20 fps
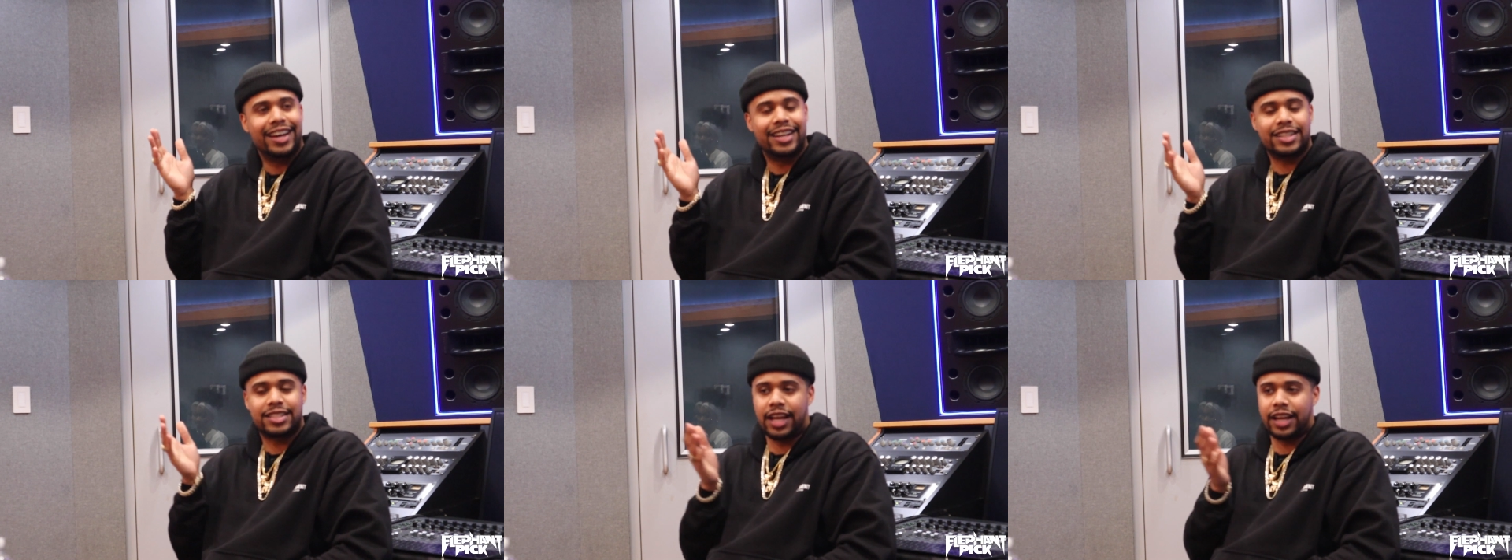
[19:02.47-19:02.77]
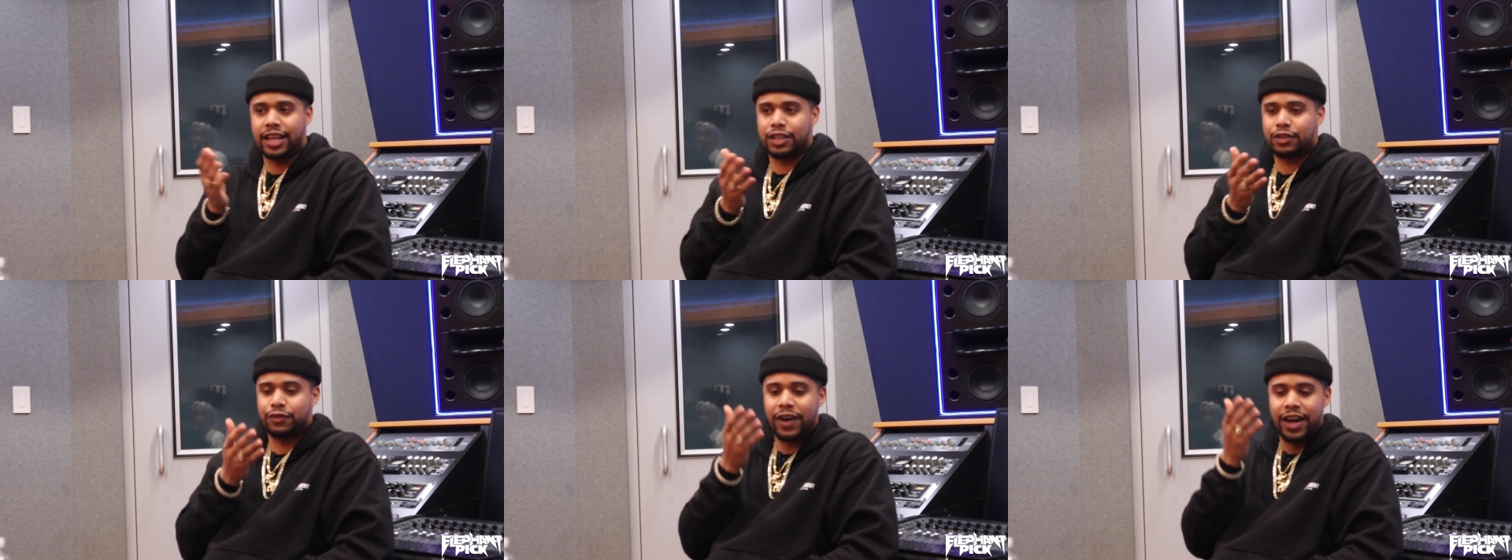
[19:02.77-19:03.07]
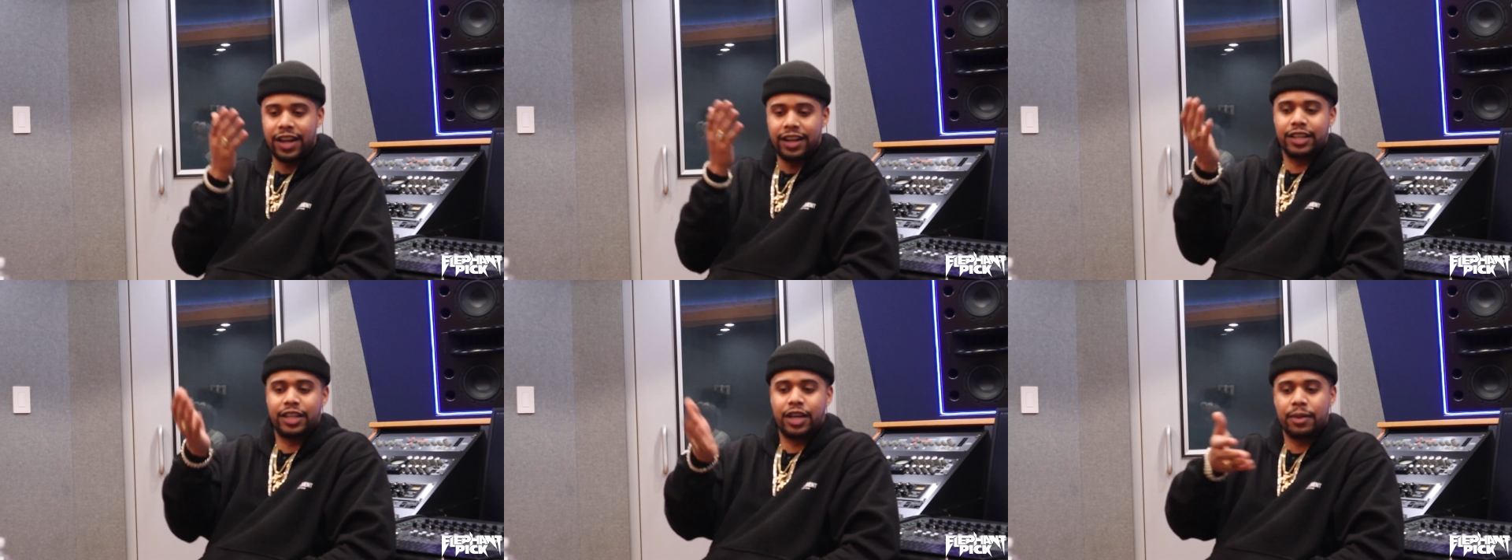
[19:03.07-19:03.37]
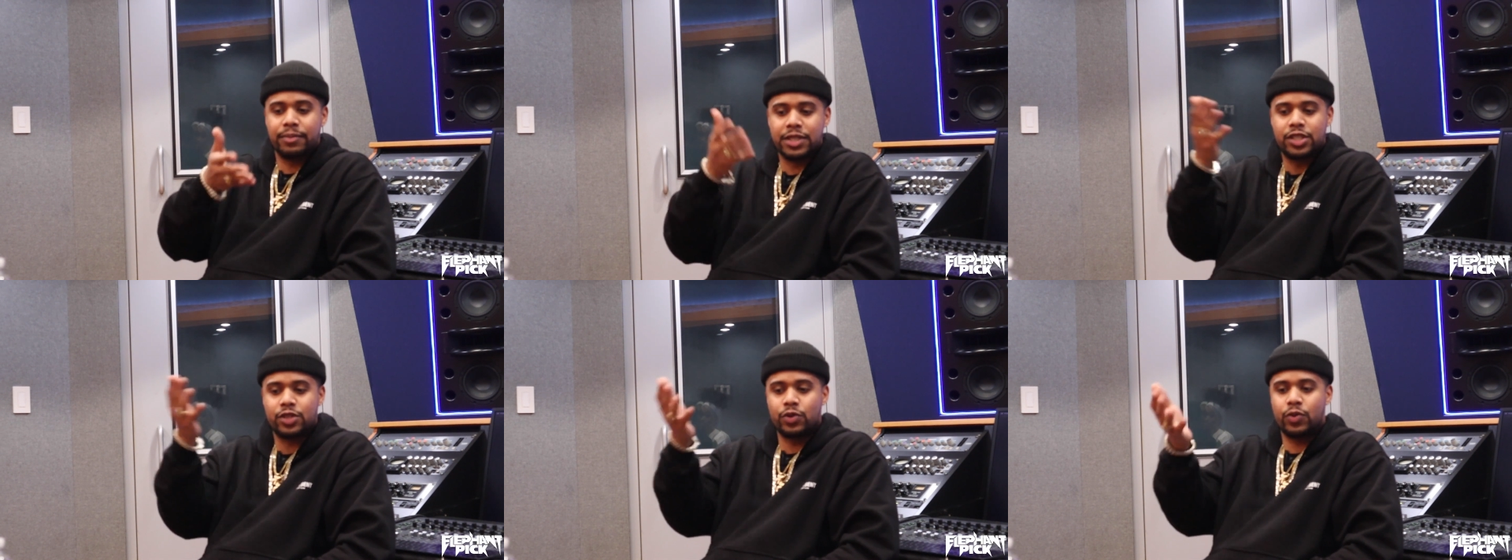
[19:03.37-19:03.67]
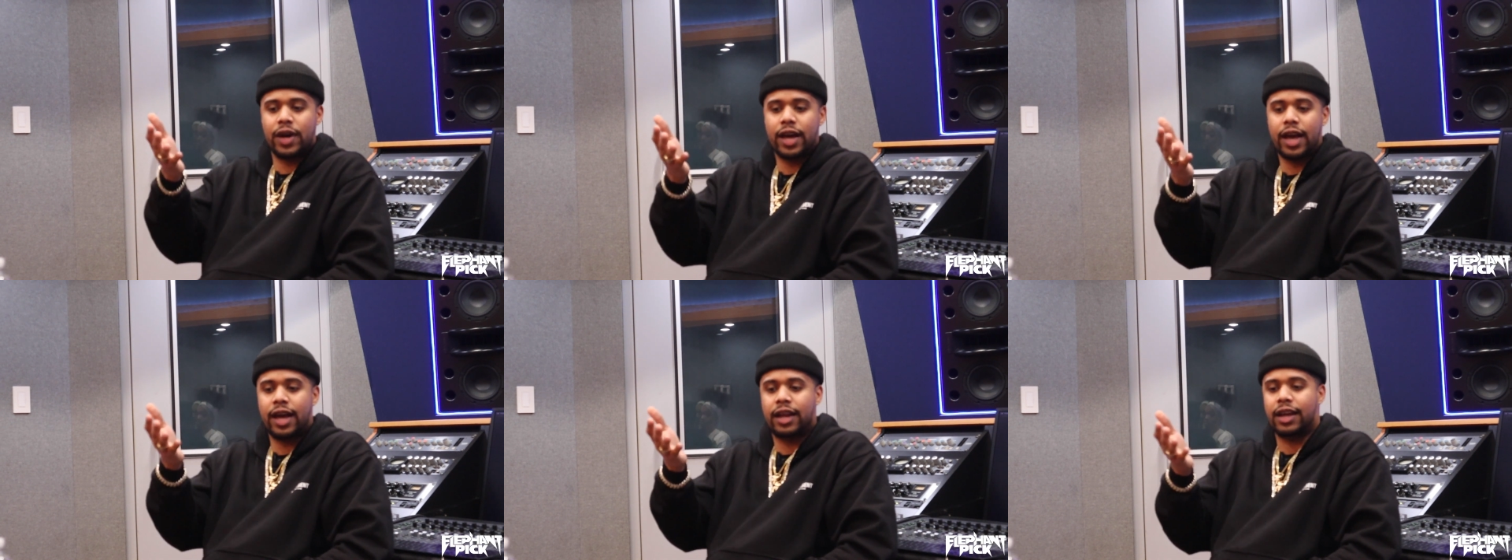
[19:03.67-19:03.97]
and it's like it's finally coming
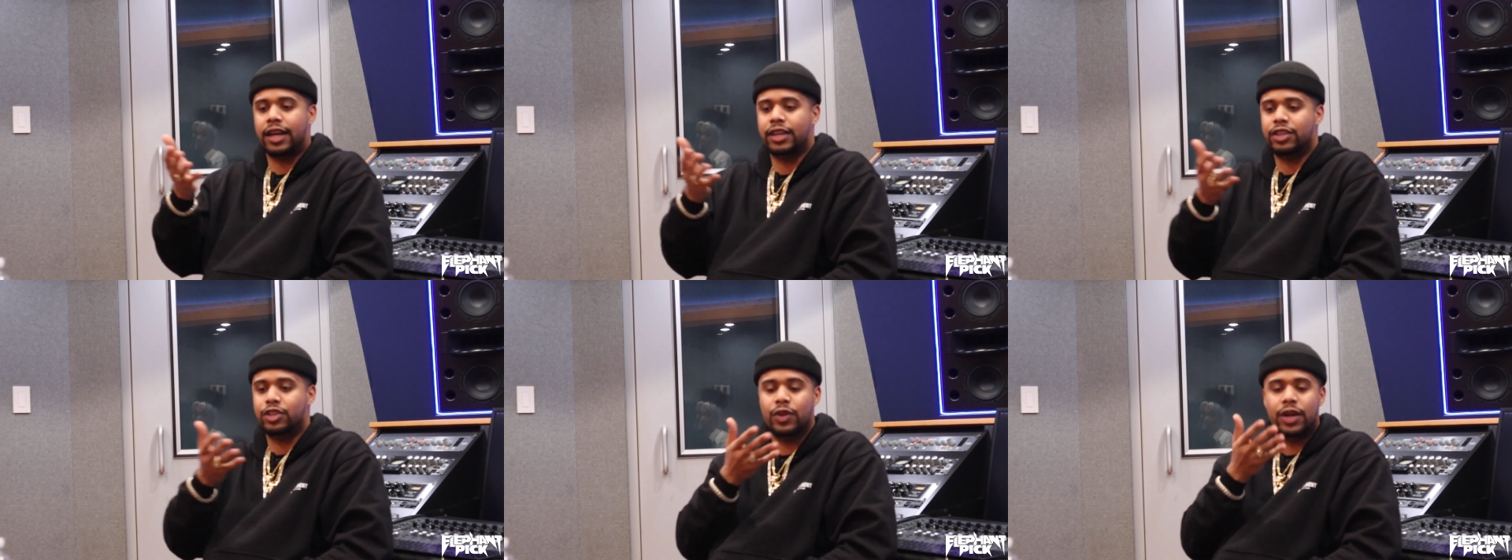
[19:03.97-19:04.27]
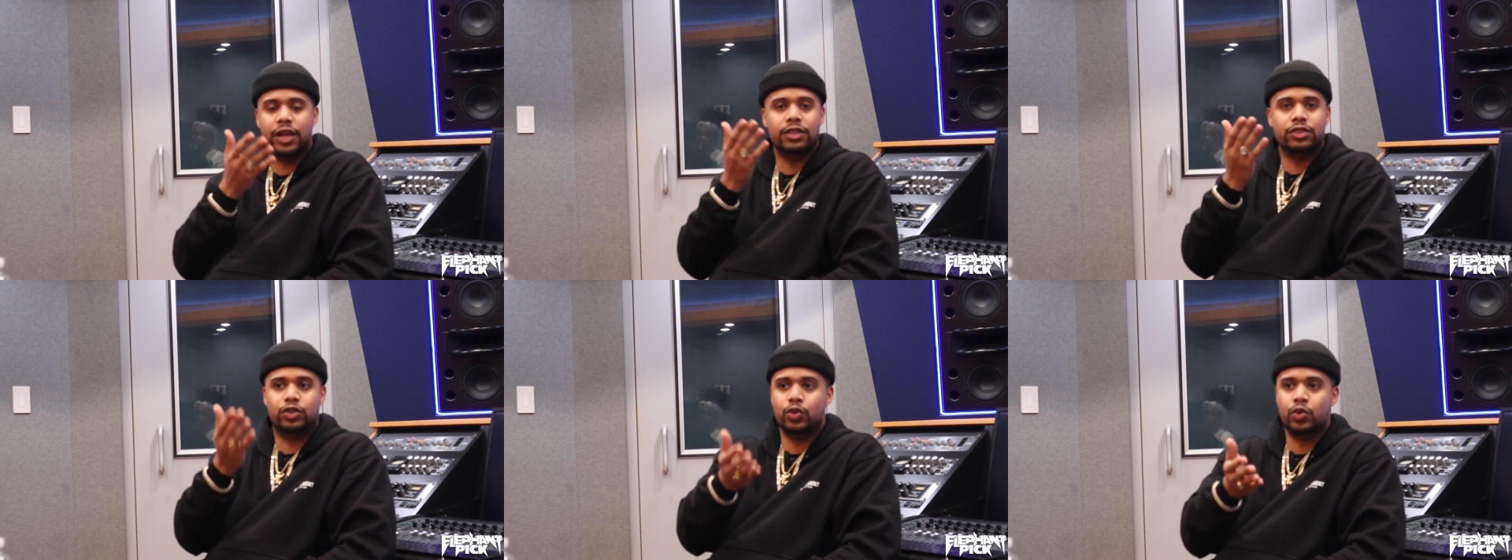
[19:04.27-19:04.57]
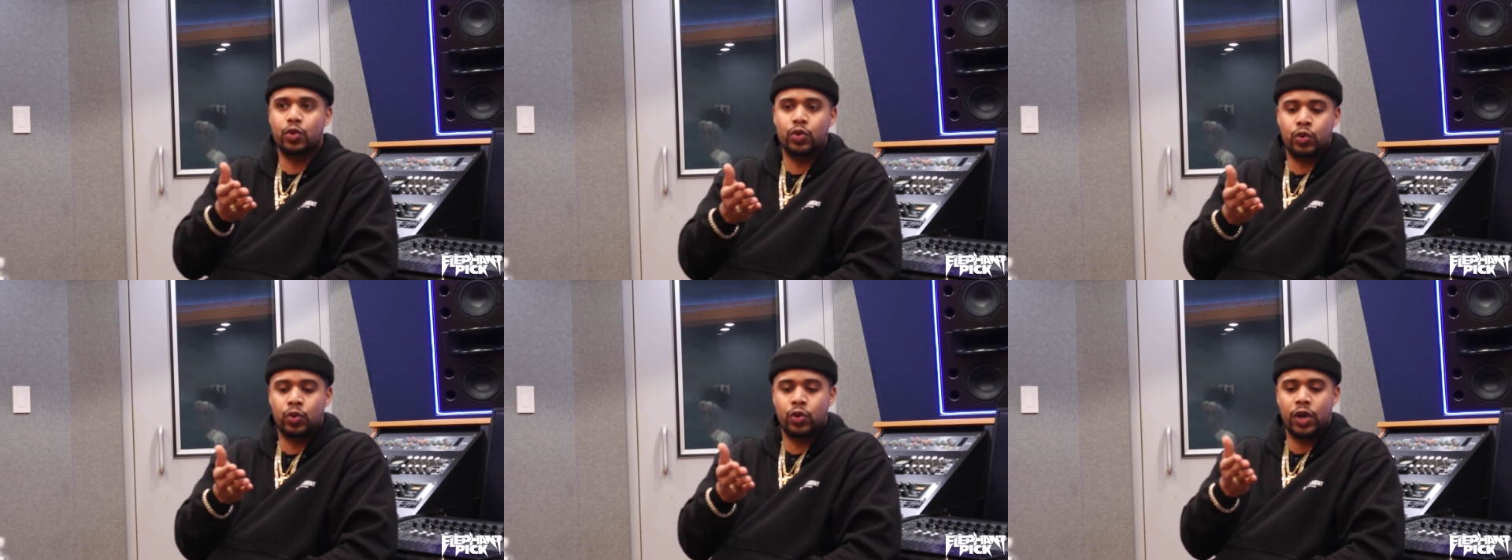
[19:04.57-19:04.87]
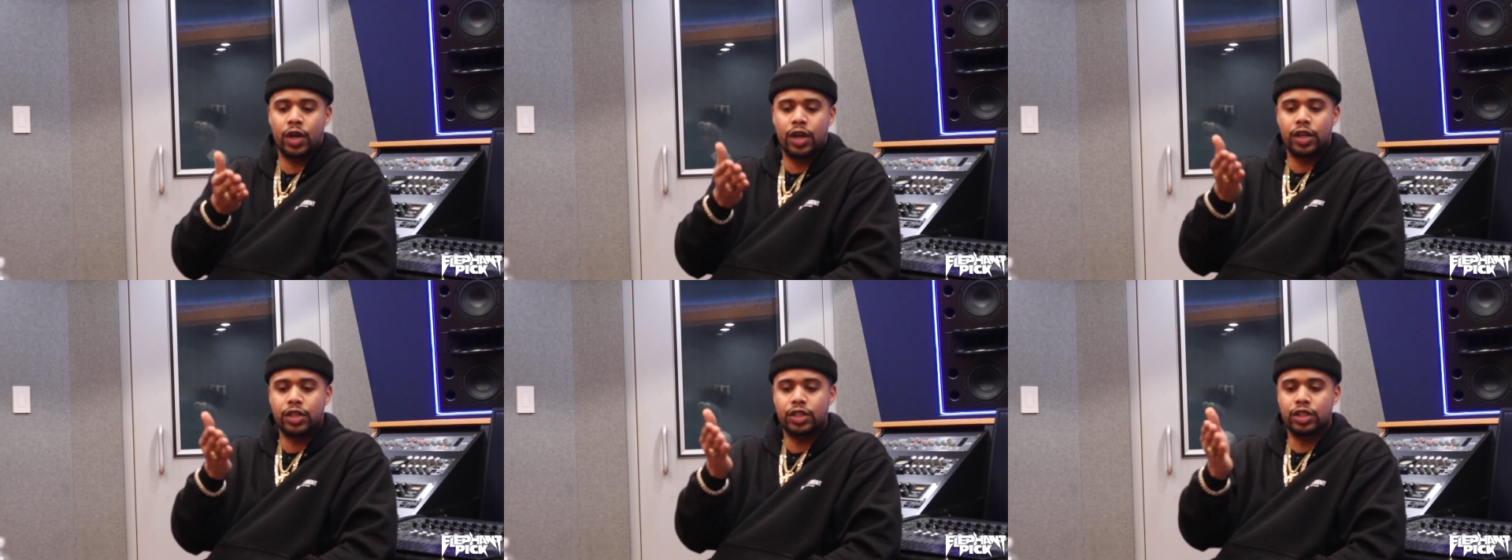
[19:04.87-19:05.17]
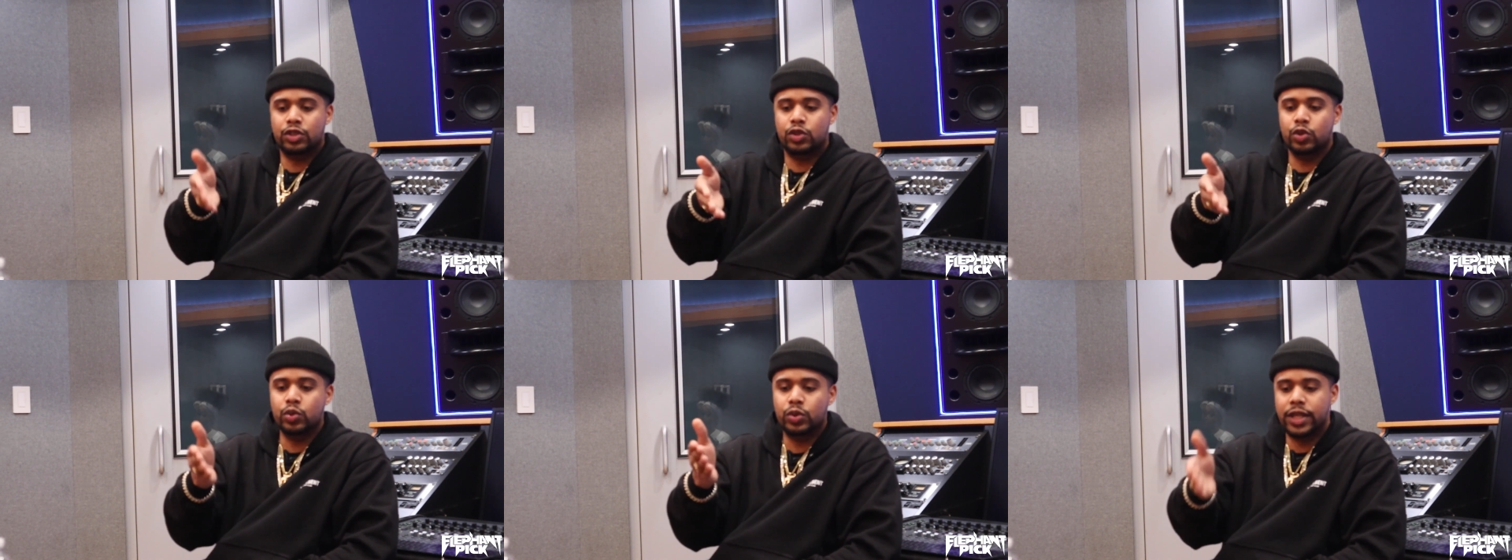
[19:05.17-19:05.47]
to a head. Like you didn't do
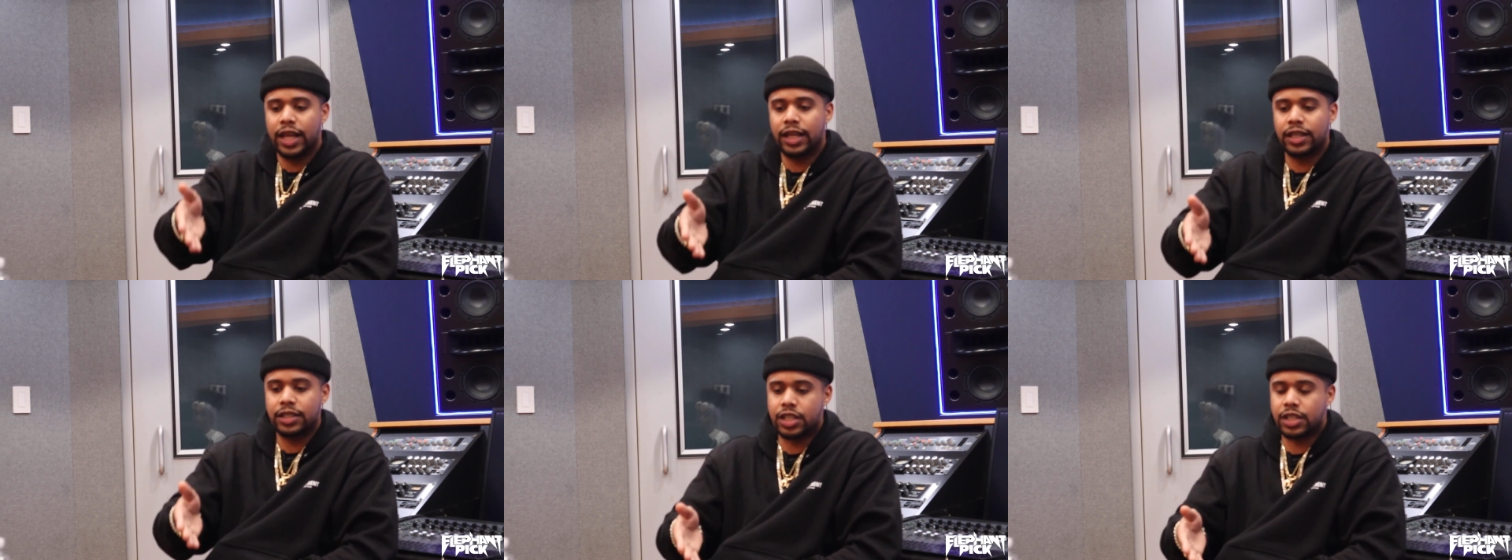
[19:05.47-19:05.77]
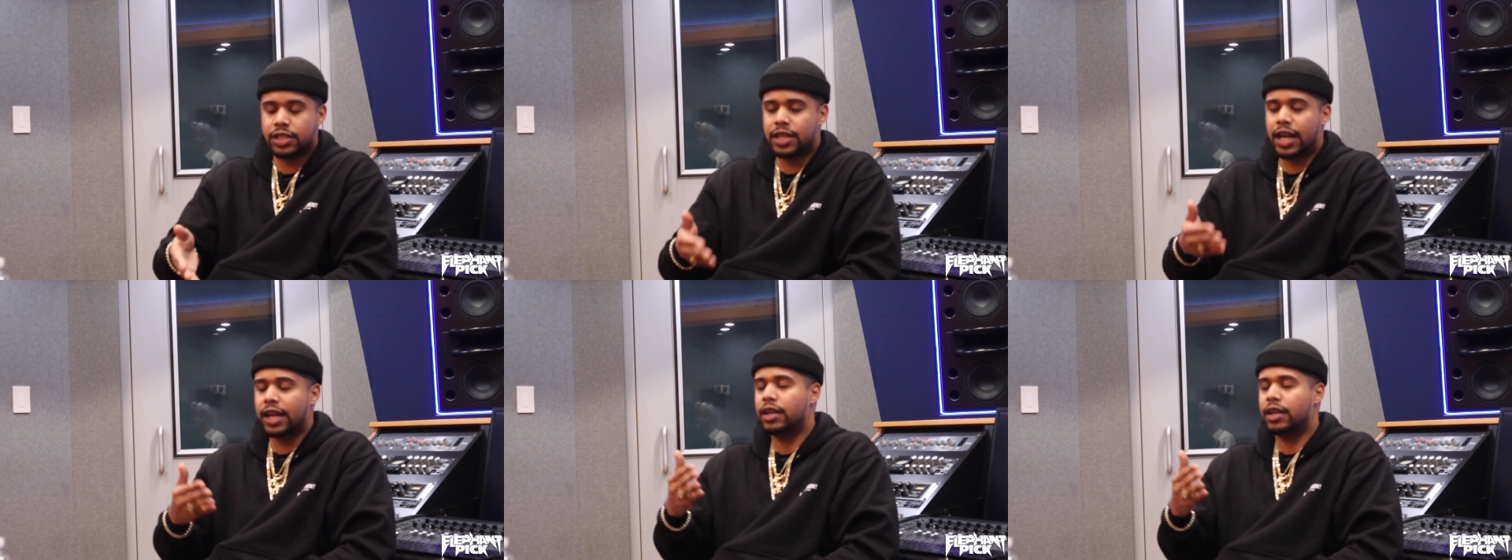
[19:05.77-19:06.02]
your due diligence.